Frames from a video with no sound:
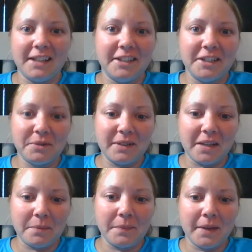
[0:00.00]
to deal with.
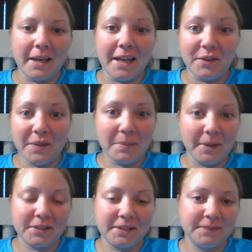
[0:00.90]
I'm a healthy
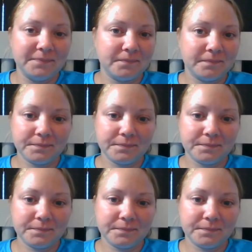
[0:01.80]
person.